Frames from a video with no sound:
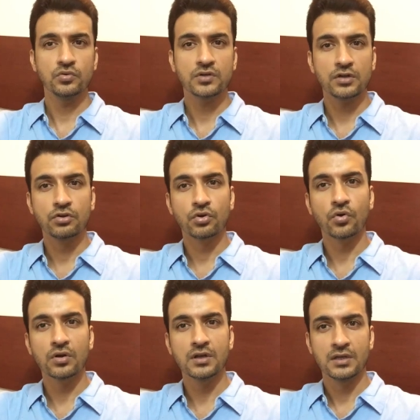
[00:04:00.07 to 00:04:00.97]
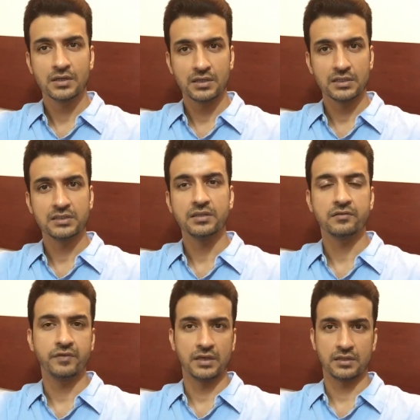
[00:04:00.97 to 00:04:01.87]
you control
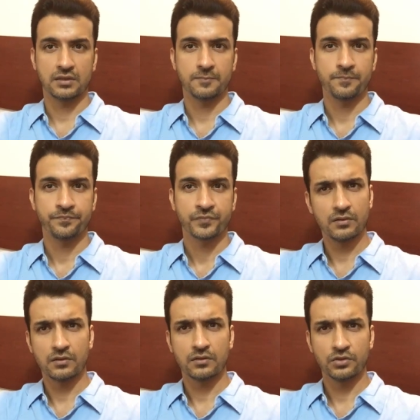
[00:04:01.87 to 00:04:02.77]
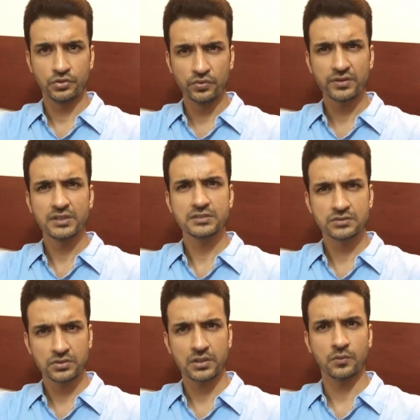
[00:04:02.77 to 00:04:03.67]
these feelings. So use these
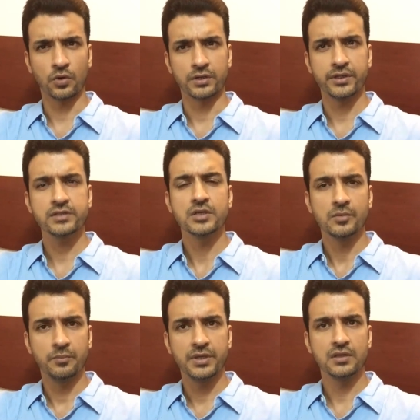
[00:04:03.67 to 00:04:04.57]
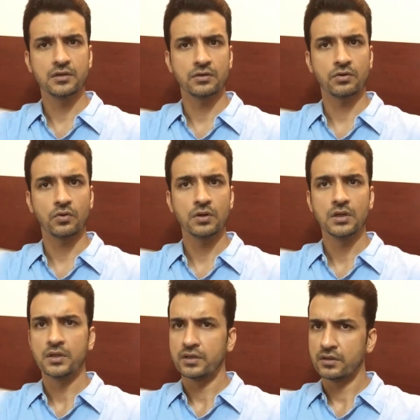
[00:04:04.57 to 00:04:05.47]
to your advantage, be in control,
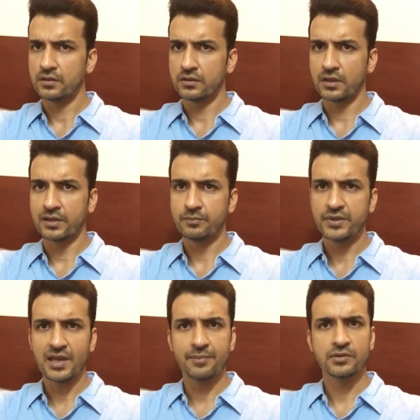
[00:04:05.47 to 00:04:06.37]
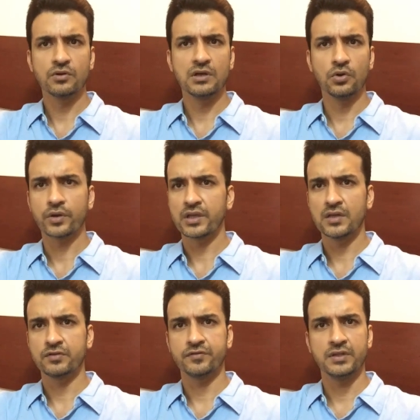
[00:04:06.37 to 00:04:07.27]
and be absolutely okay
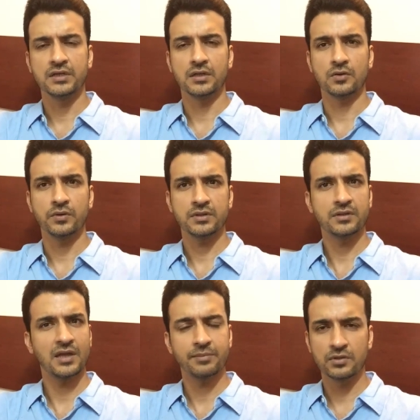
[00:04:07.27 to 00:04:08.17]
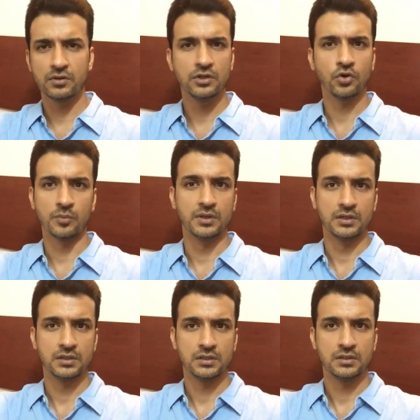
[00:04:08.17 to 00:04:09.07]
if you're feeling nervous. It's absolutely normal.